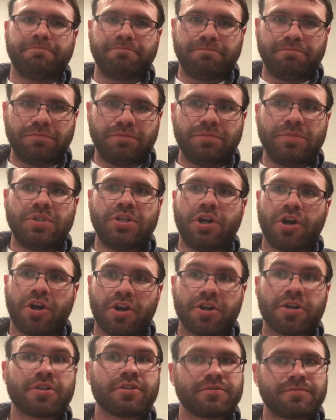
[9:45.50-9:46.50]

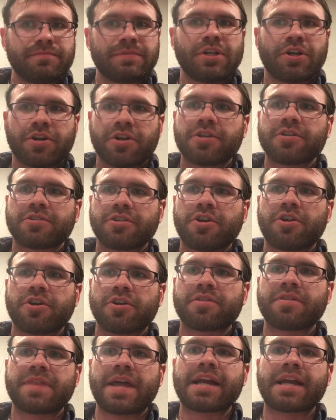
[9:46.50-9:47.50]
You're
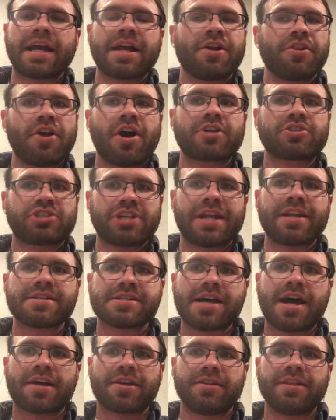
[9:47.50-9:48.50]
thinking along
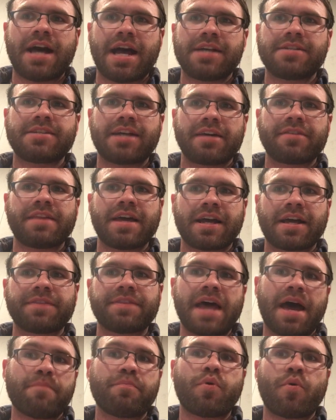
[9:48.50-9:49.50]
genocidal lines, I think, at
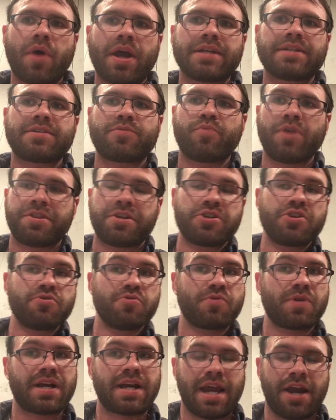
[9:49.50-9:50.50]
that point. Whether
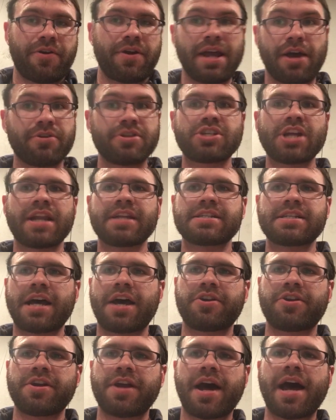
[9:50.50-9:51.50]
you carry out a
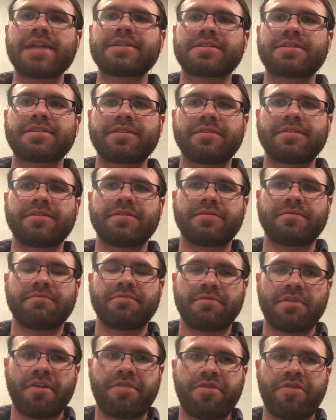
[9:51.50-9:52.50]
genocide or not,
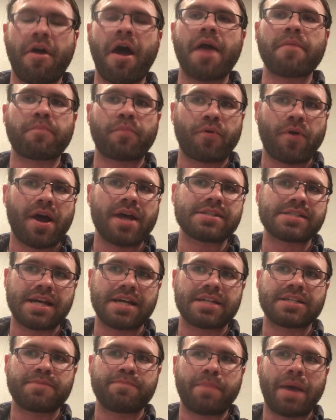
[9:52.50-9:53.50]
the thought
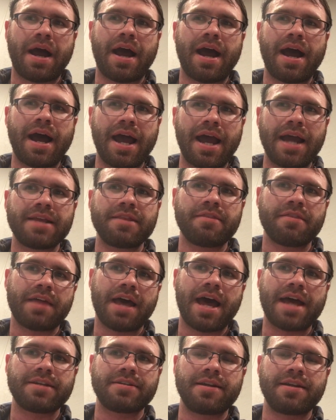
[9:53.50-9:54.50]
process behind that